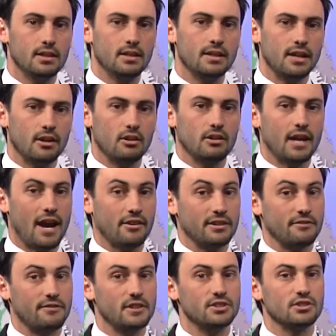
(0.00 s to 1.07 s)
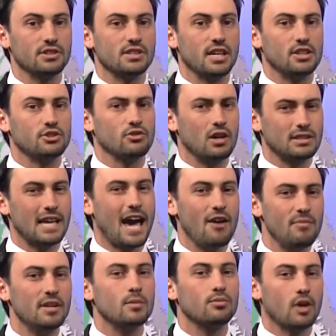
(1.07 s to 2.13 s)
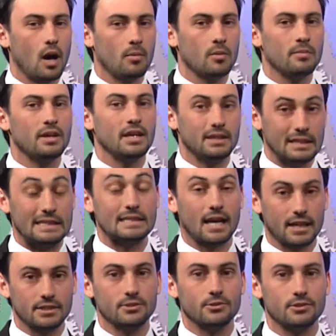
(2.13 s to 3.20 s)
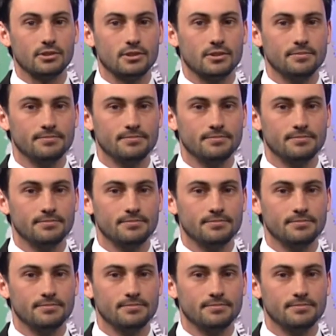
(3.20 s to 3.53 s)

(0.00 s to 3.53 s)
Carroll County officials say drugs have been a problem in these high schools.